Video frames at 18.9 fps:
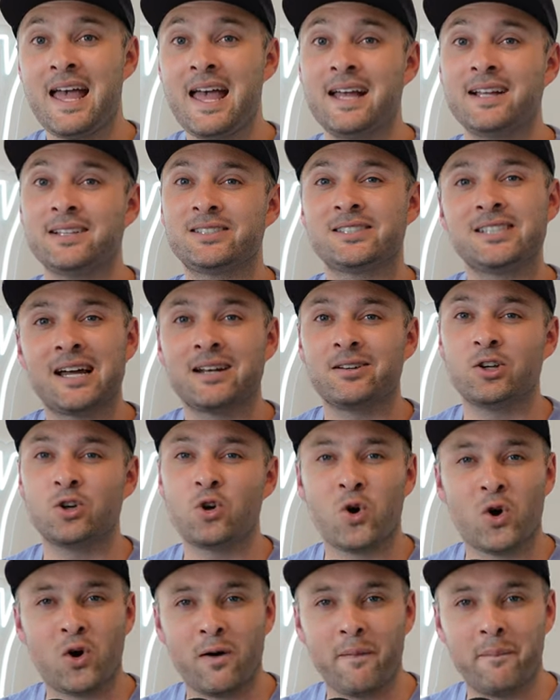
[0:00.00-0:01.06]
at
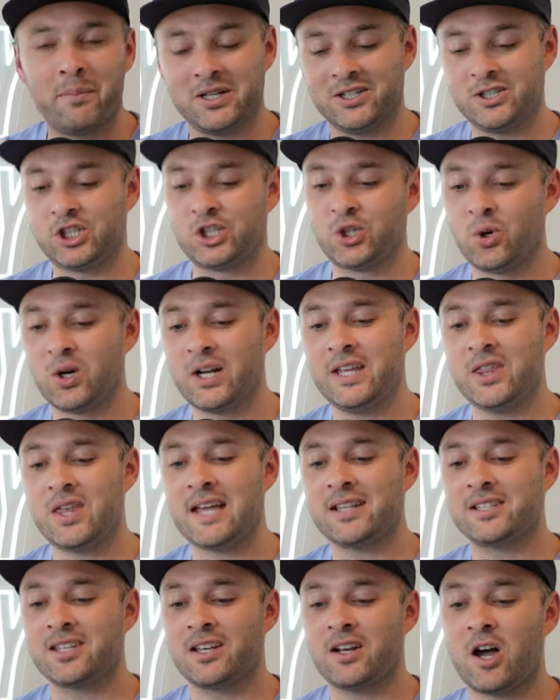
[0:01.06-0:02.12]
Suncorp. Surely
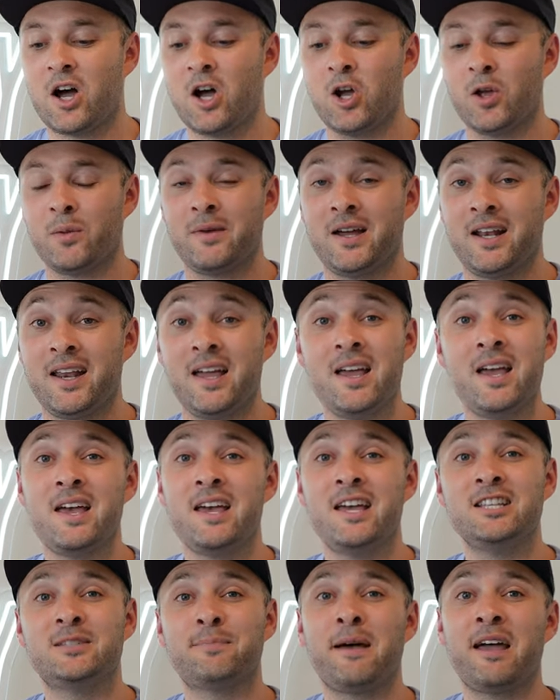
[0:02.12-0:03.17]
that's an omen.
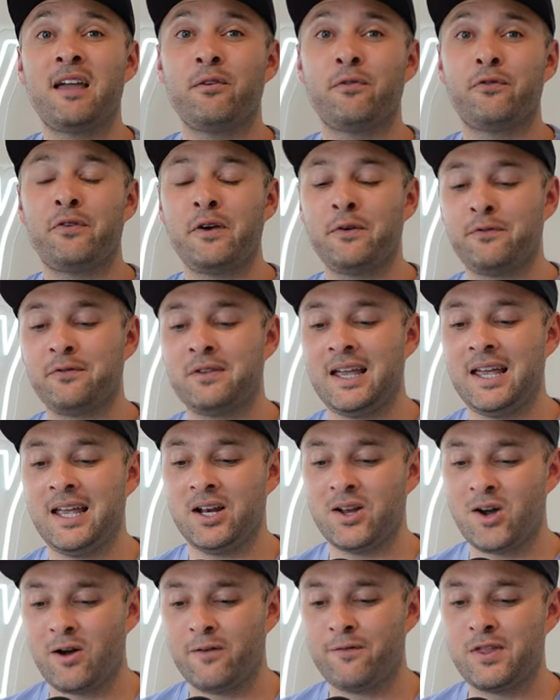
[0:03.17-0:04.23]
He's paying
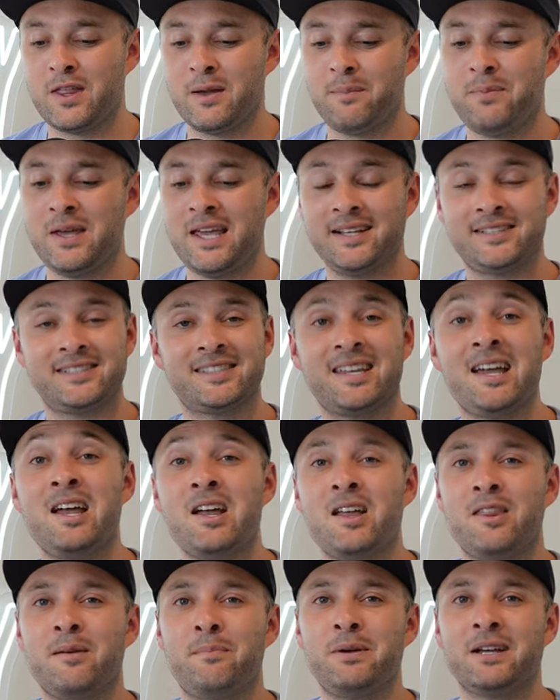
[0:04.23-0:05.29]
15 of the best,
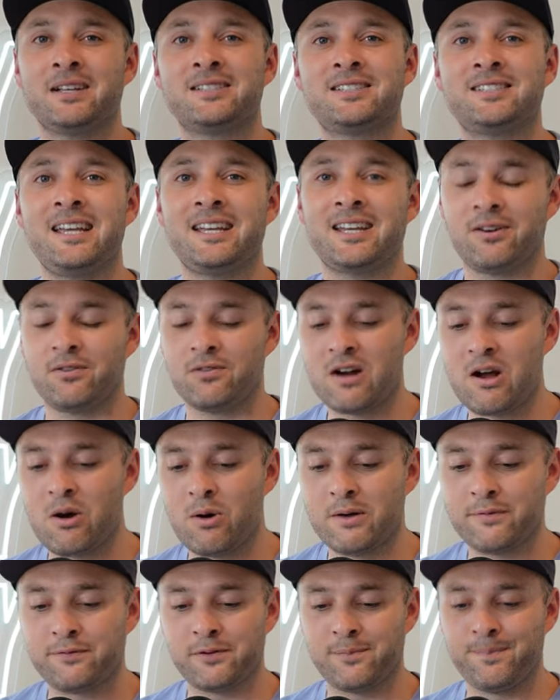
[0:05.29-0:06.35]
the big second
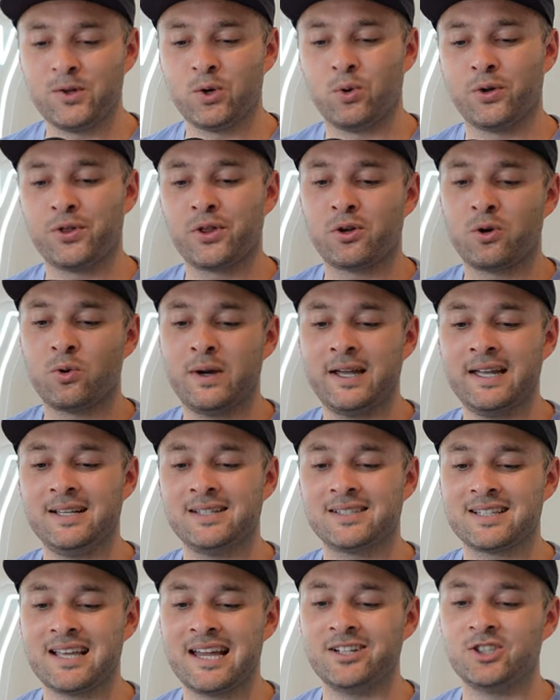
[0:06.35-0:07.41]
rower from North
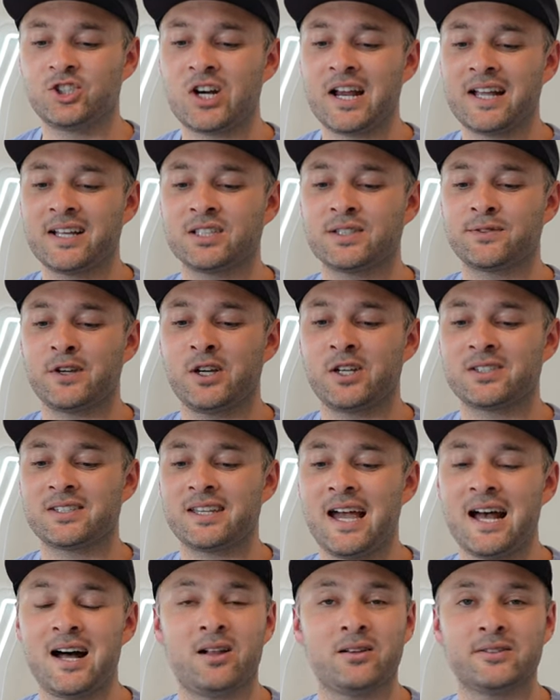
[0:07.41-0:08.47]
Queensland. Dragons versus
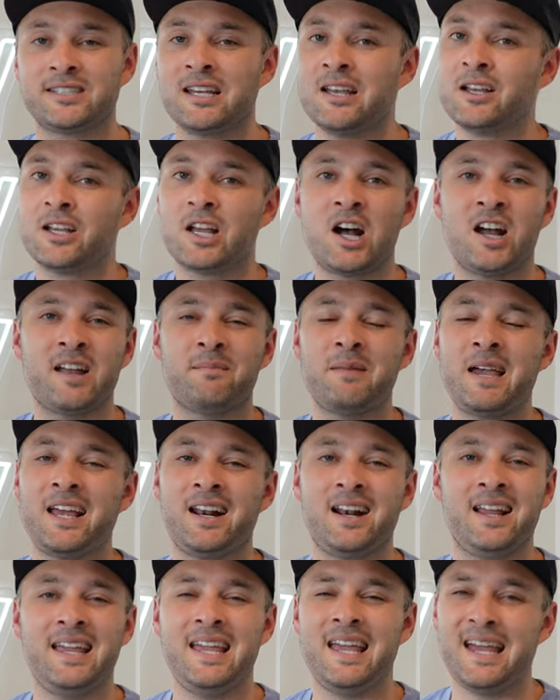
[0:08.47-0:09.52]
Gulls, going
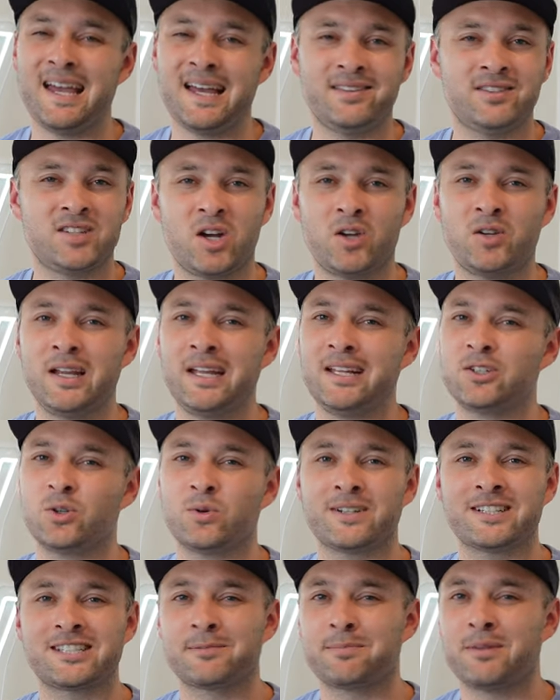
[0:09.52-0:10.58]
manly here. Don't need to
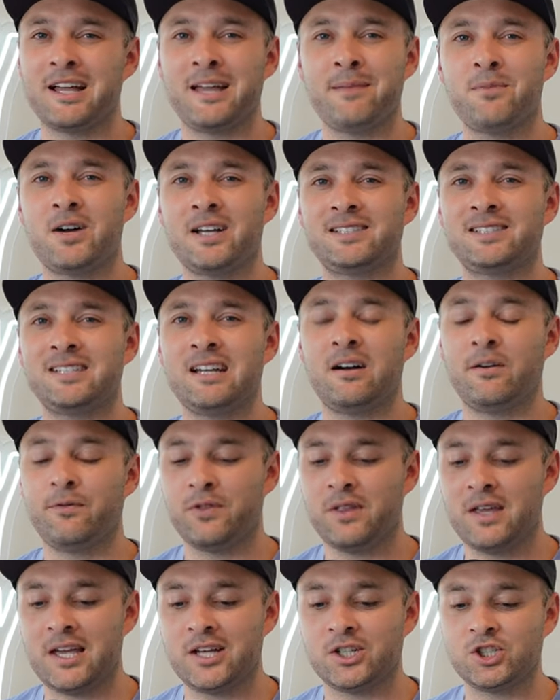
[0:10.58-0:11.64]
explain myself
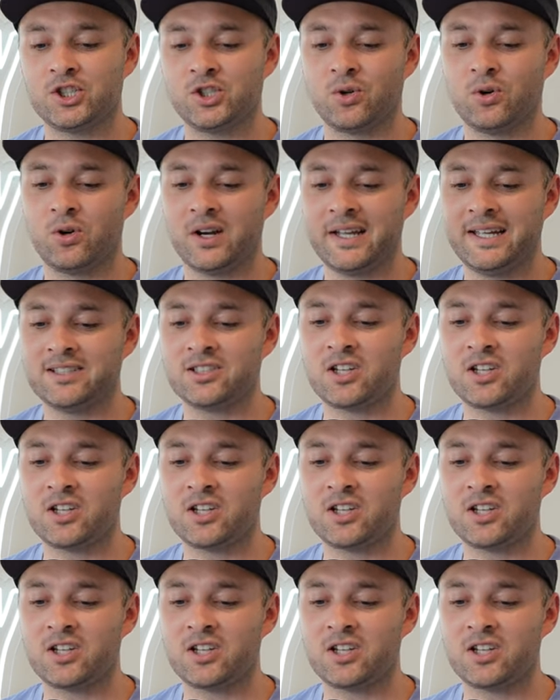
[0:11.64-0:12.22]
there, surely.